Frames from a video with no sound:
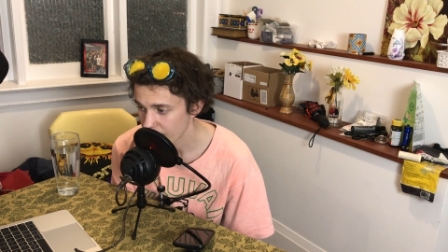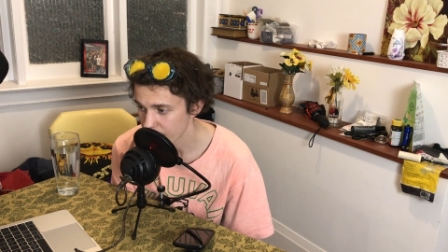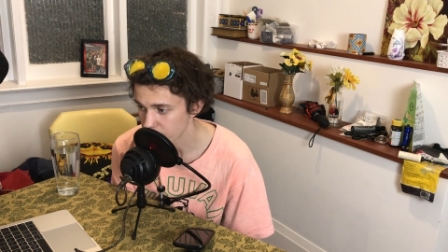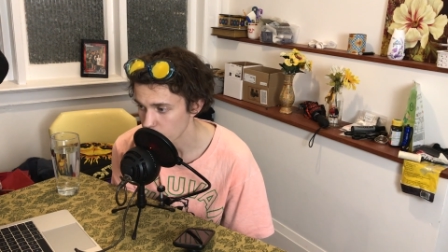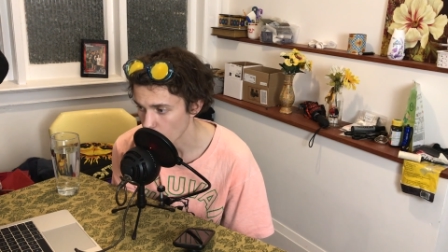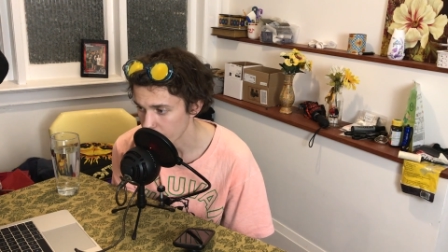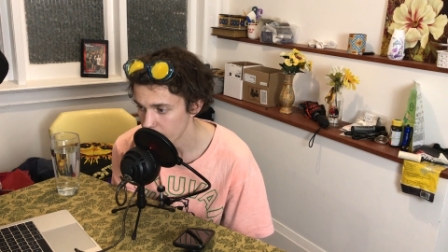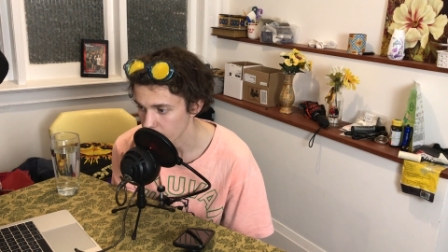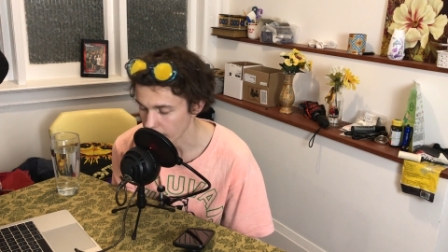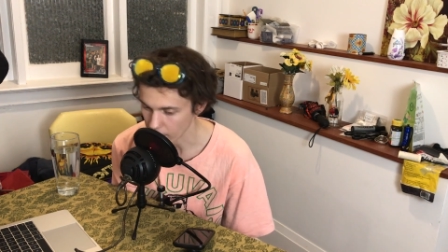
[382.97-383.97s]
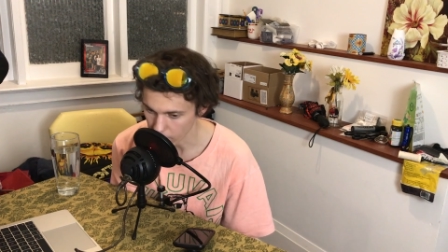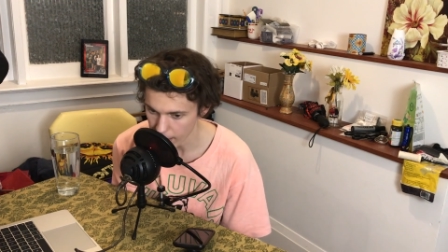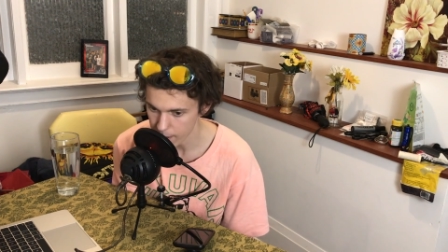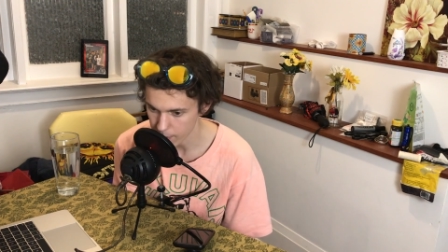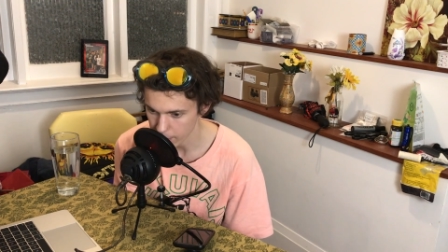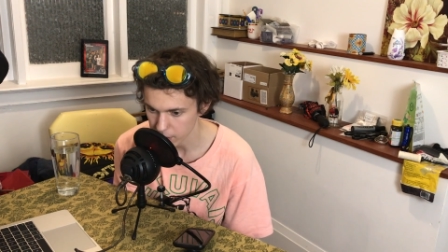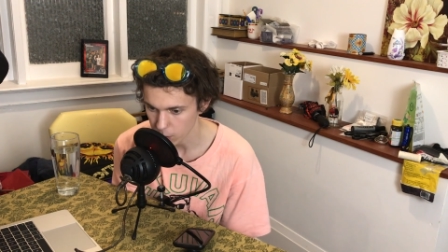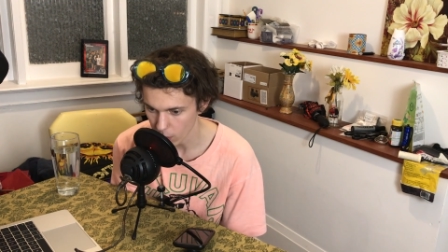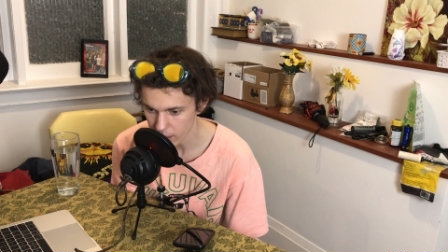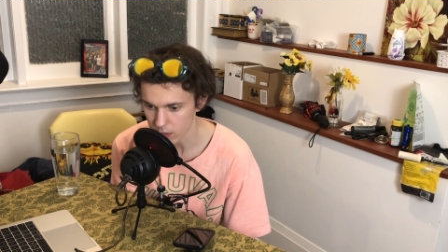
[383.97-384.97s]
And then twenty, you're like, okay, I'm in my
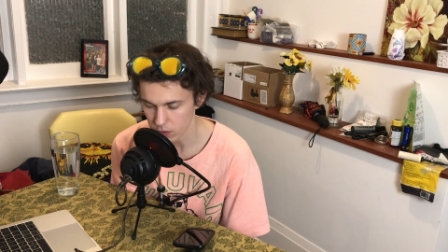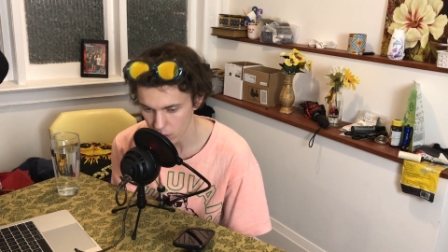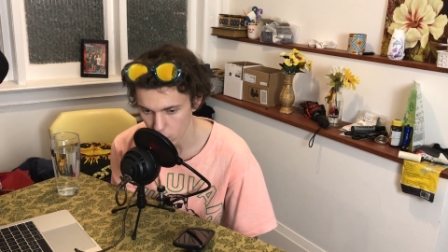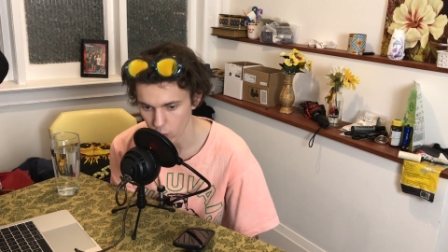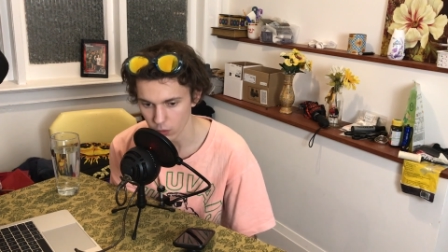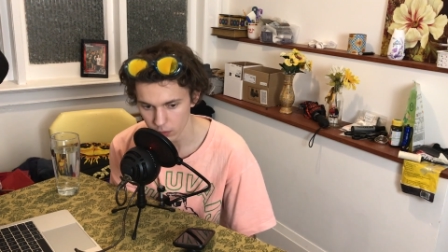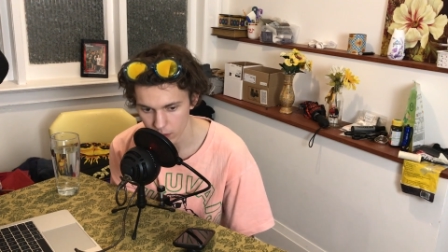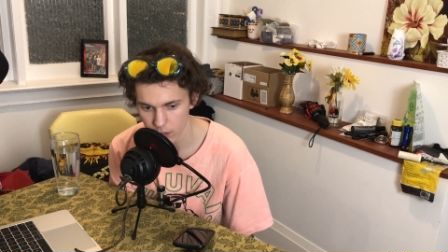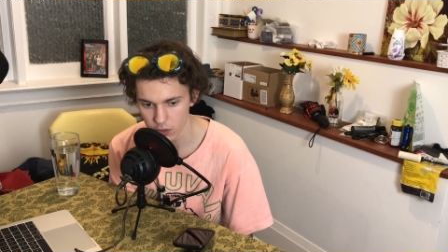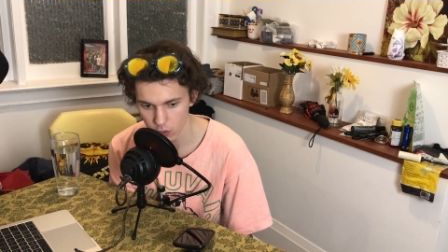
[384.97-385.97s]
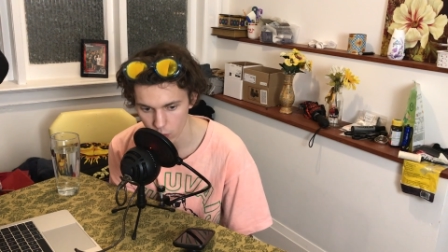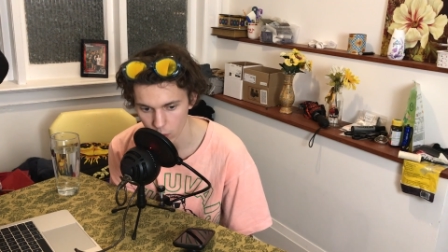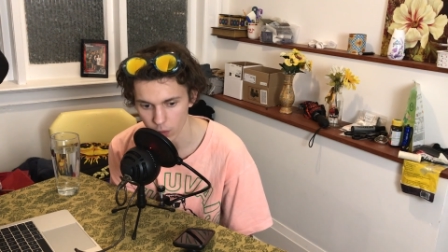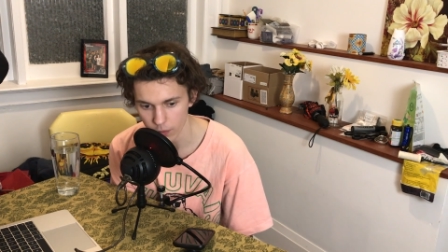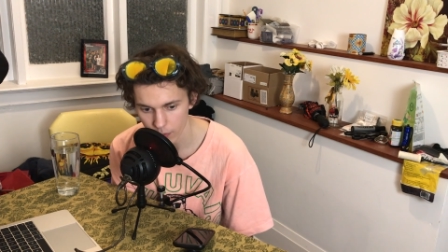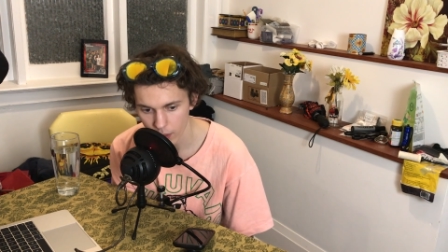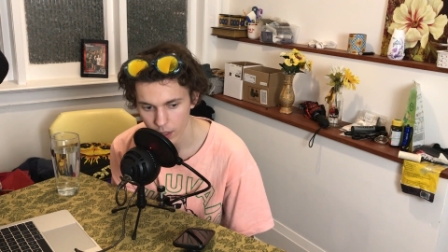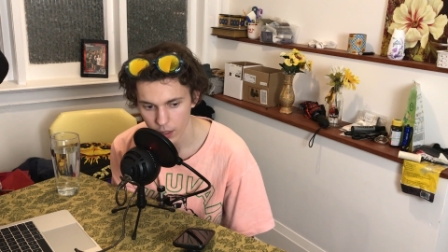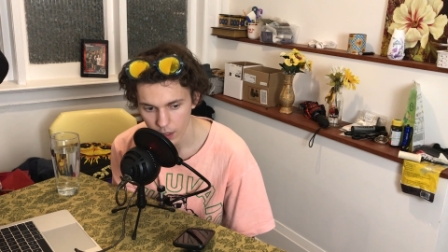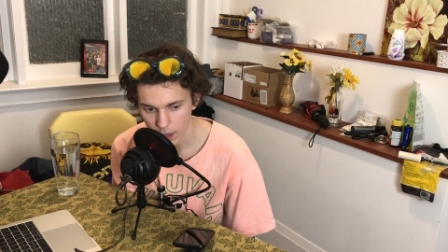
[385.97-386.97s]
twenties. Cool. This is cool.
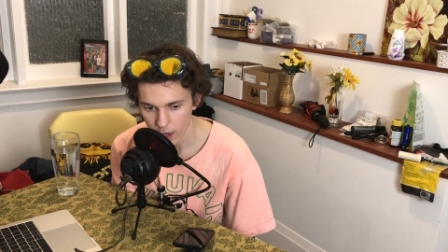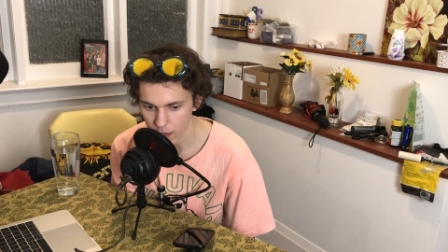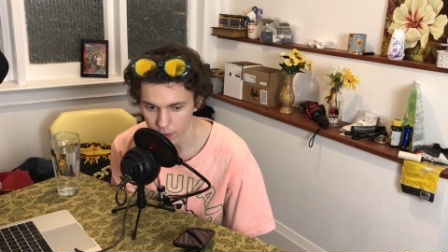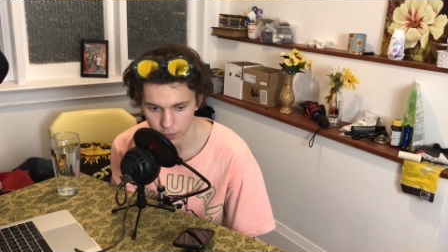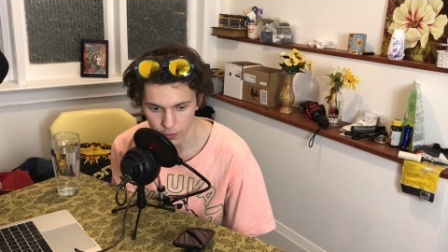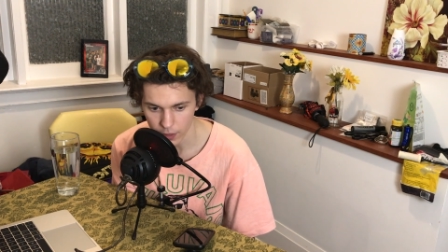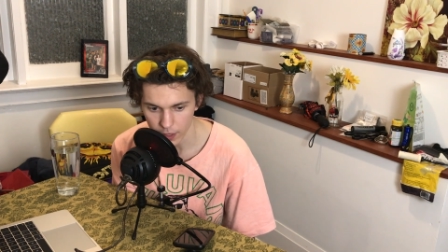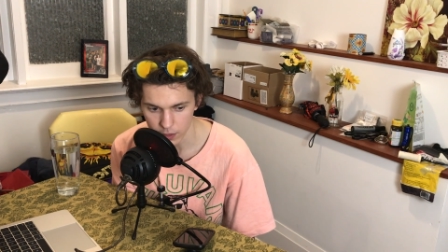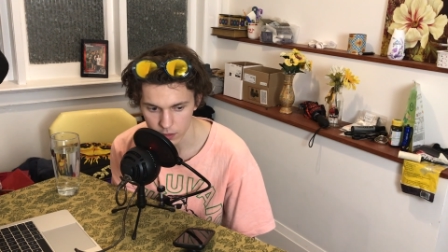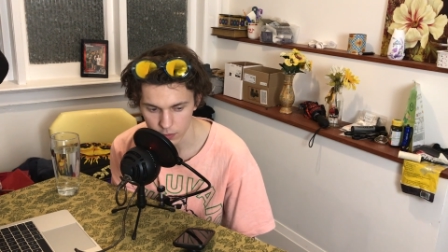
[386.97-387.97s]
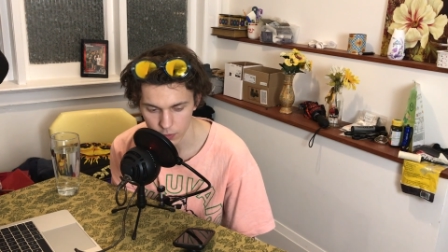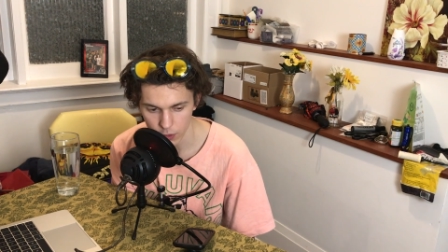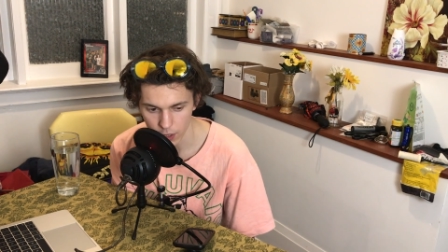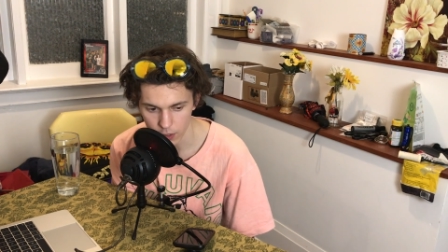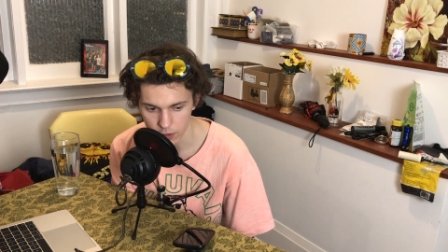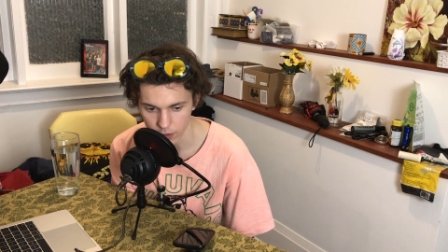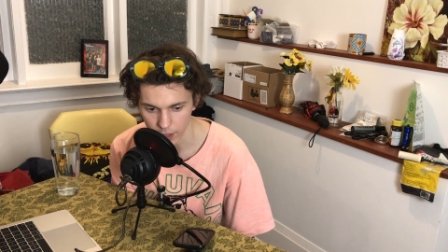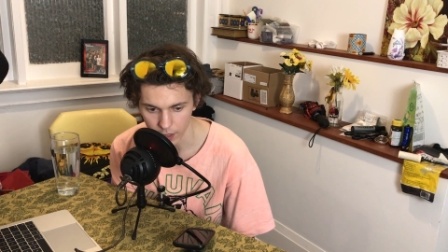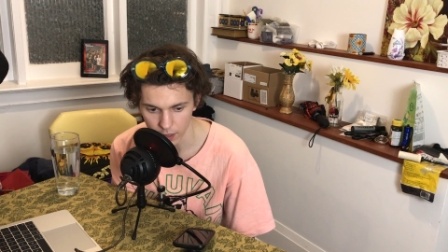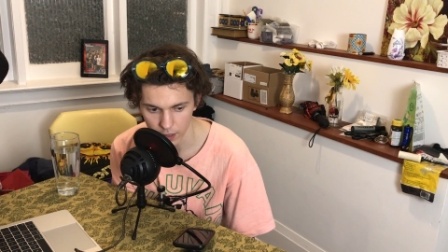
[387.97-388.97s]
And then for the next few years, you're
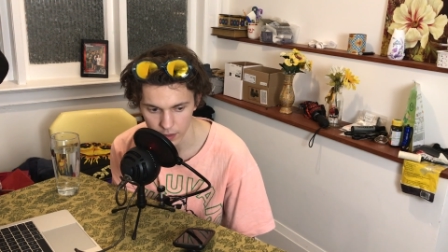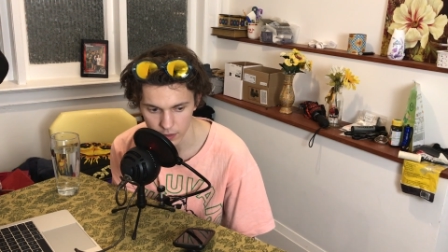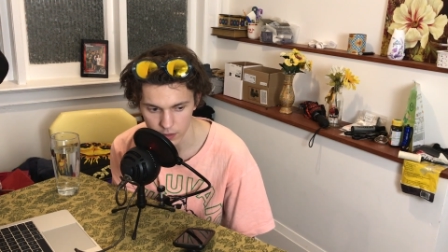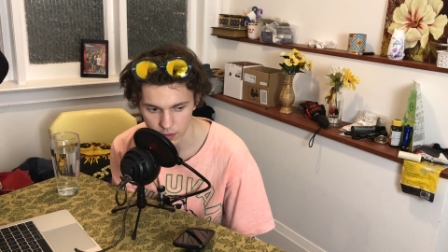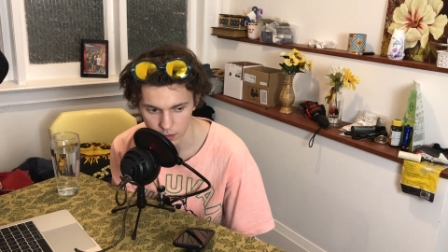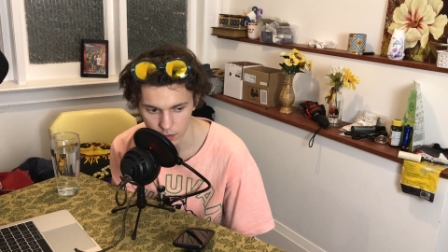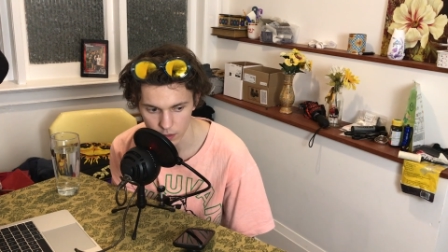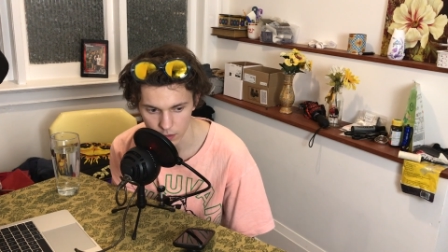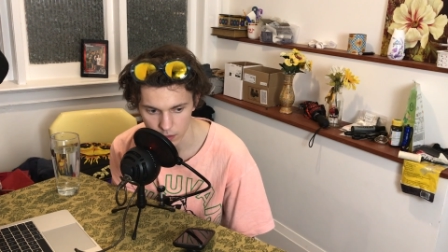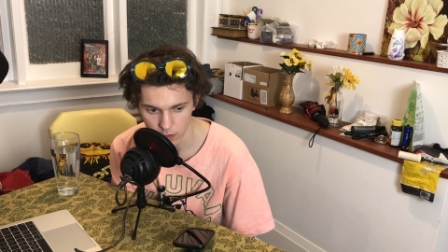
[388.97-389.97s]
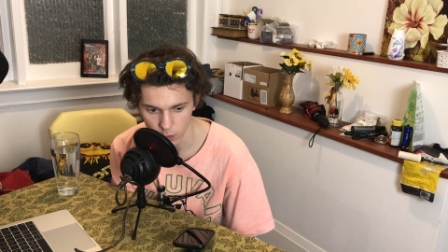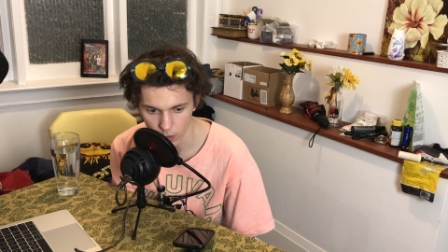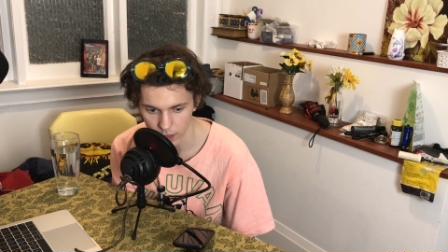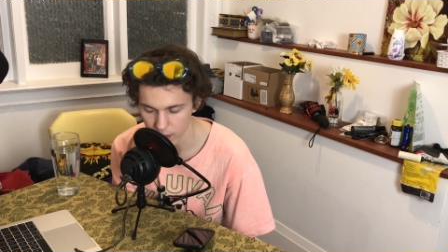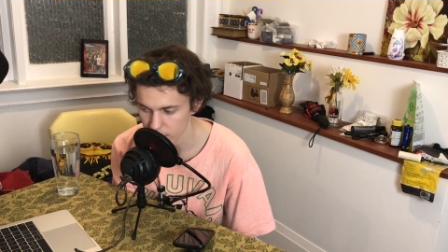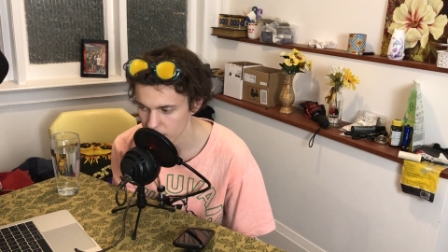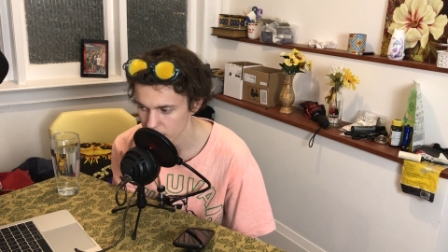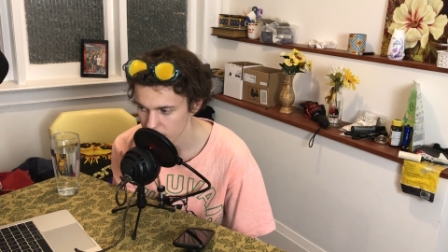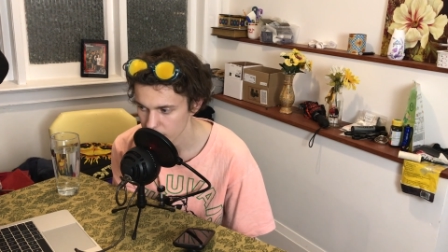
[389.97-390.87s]
like, all right, this is the, this is the twenties.